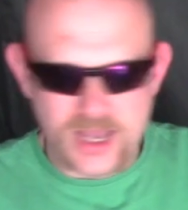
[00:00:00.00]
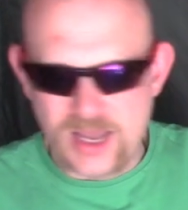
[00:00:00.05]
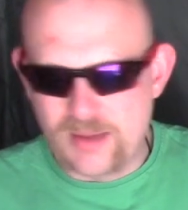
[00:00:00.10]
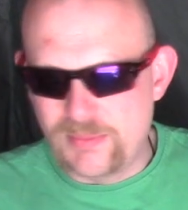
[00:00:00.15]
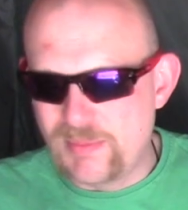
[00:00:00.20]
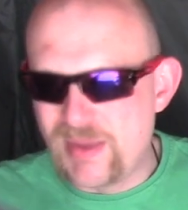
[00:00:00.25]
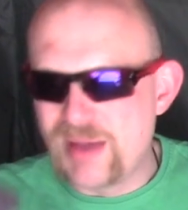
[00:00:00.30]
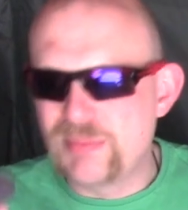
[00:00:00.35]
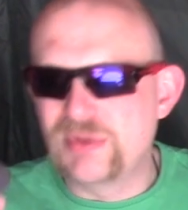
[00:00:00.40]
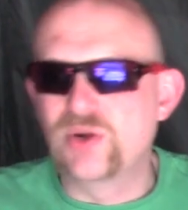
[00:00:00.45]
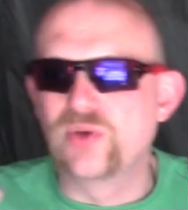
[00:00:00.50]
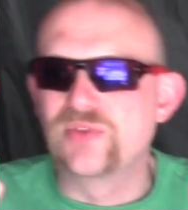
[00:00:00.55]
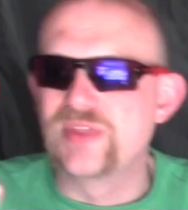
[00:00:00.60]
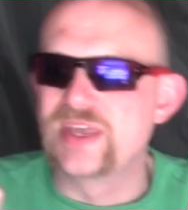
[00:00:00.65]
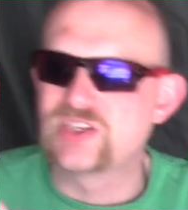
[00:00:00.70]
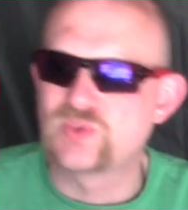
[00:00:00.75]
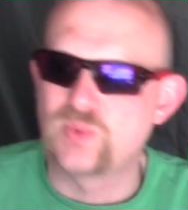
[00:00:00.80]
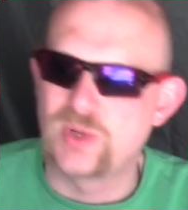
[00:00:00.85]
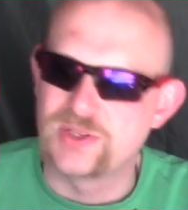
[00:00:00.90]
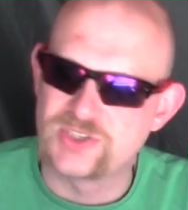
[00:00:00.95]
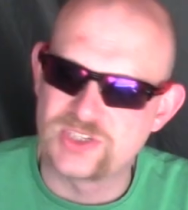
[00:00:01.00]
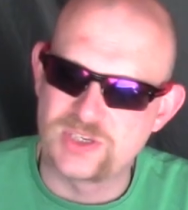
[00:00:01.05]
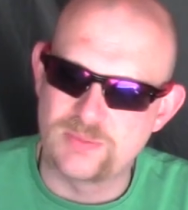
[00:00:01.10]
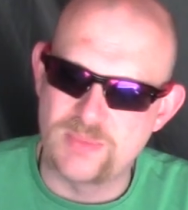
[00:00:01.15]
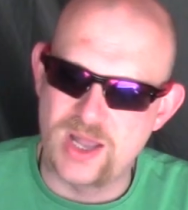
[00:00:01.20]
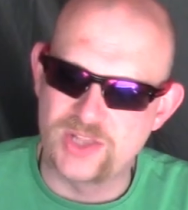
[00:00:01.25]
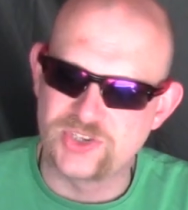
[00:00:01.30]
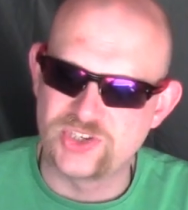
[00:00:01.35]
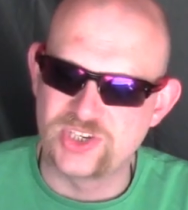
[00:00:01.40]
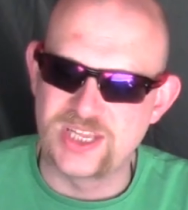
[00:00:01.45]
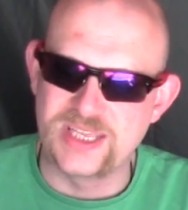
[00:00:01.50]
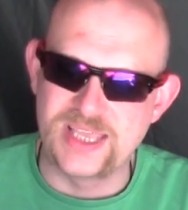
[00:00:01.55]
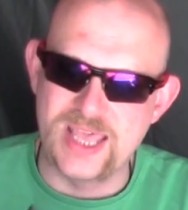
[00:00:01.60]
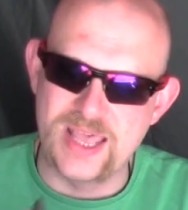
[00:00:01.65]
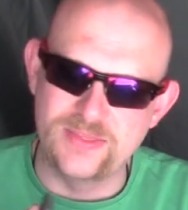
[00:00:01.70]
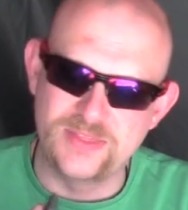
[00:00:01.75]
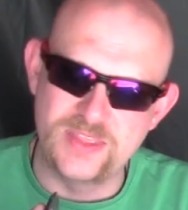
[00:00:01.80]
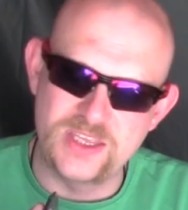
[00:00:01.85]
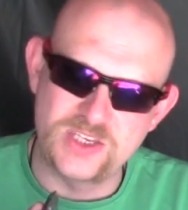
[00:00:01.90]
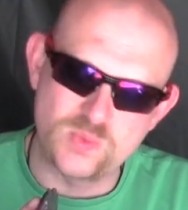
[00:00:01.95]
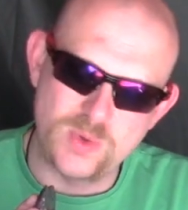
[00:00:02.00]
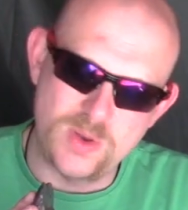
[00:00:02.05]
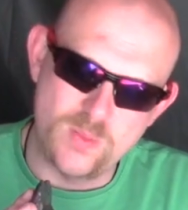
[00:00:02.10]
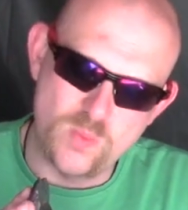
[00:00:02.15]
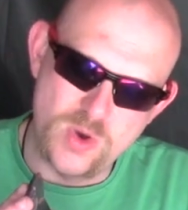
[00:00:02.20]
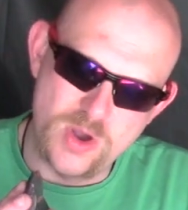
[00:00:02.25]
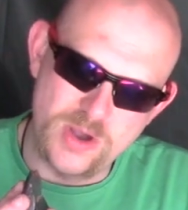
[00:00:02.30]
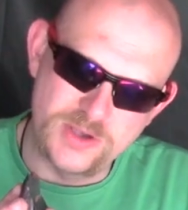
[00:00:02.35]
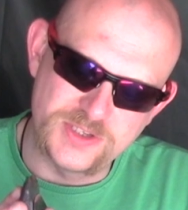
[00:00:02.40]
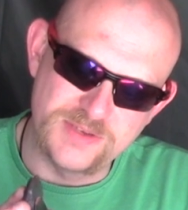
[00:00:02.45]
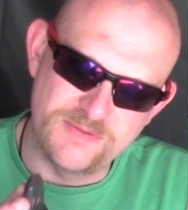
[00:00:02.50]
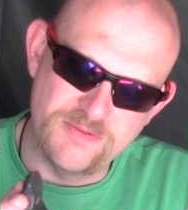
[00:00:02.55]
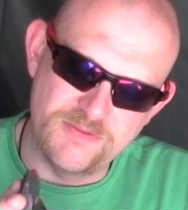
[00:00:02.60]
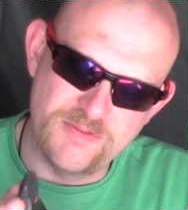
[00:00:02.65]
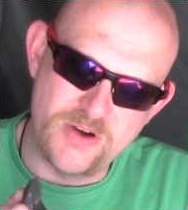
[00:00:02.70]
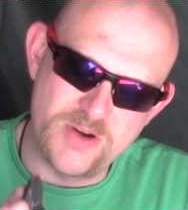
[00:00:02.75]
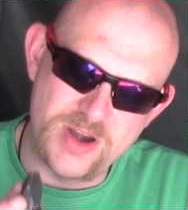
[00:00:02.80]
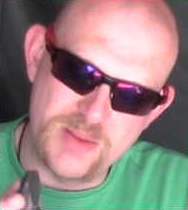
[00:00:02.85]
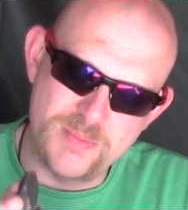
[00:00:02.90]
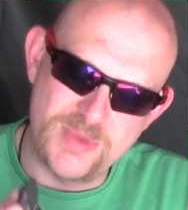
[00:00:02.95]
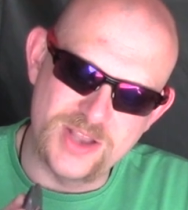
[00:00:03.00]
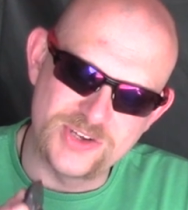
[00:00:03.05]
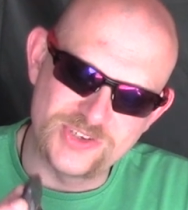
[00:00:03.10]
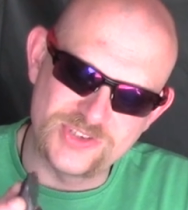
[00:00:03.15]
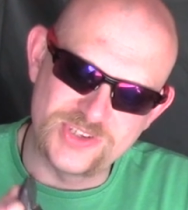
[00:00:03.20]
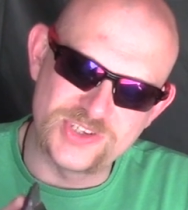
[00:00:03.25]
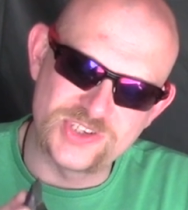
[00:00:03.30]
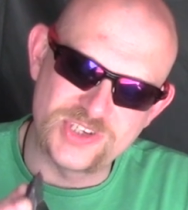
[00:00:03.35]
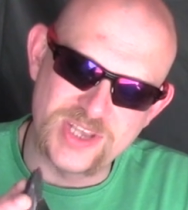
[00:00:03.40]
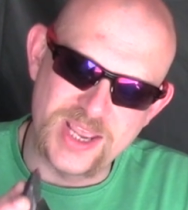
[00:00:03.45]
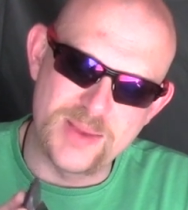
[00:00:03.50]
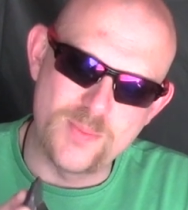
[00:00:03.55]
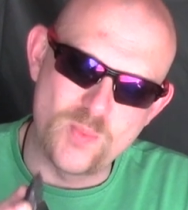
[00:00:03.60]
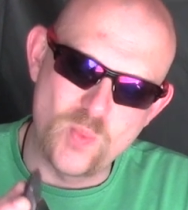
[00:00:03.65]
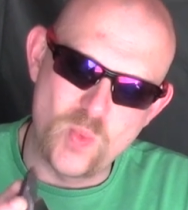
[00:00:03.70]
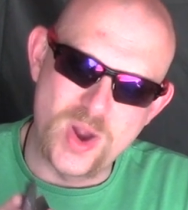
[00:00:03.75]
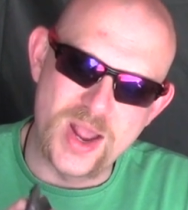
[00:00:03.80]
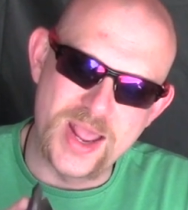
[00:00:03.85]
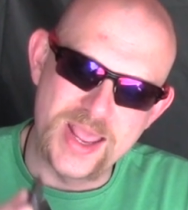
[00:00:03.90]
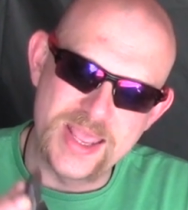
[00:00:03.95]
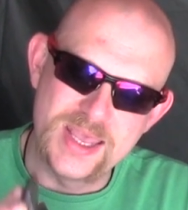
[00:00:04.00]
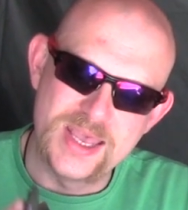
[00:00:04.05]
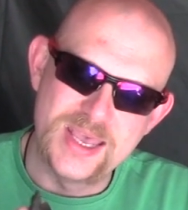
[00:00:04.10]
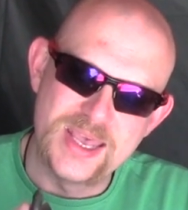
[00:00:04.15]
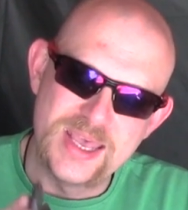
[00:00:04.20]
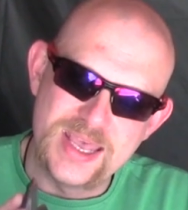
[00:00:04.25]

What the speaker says: maybe not this one so much. And again, this one works in very much the same way.